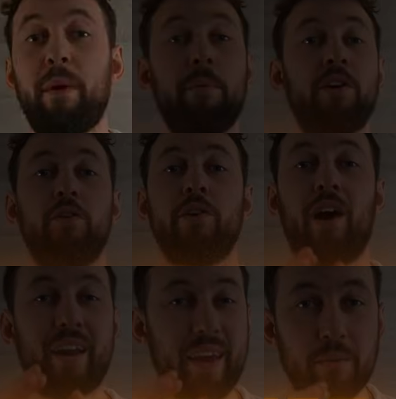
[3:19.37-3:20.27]
maybe you're
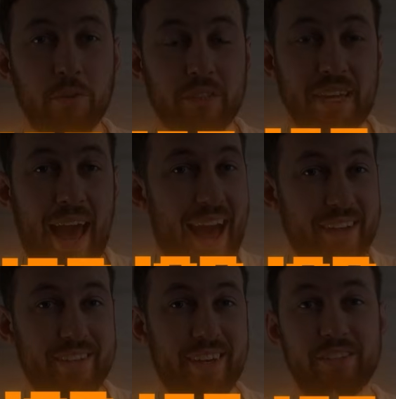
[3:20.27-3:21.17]
not able to
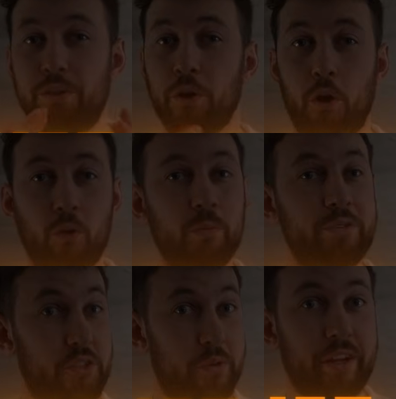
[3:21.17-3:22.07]
access your
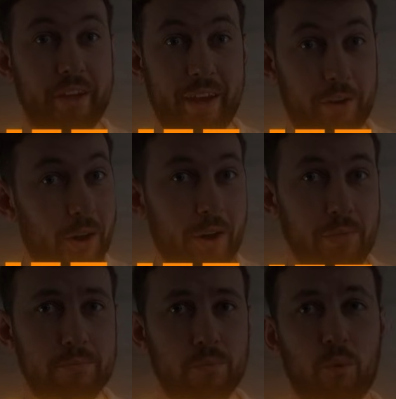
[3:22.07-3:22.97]
home screen at
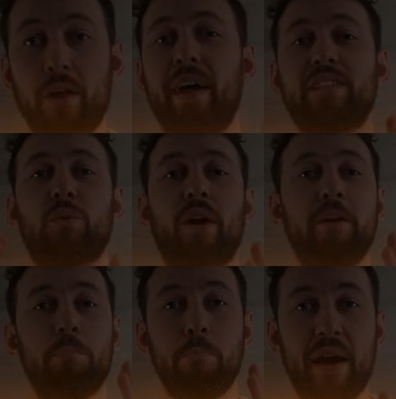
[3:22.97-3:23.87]
all. Well, that's
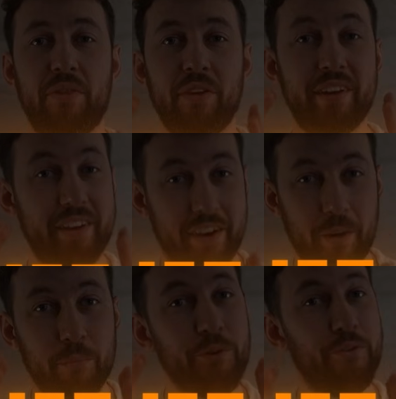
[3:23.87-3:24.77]
where method
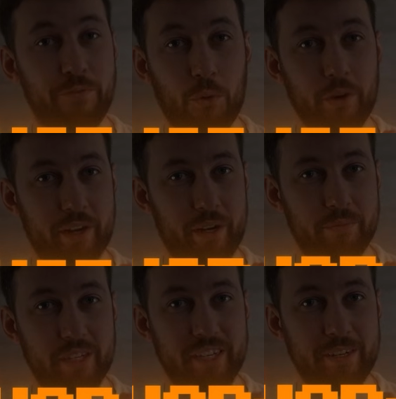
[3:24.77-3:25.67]
number four comes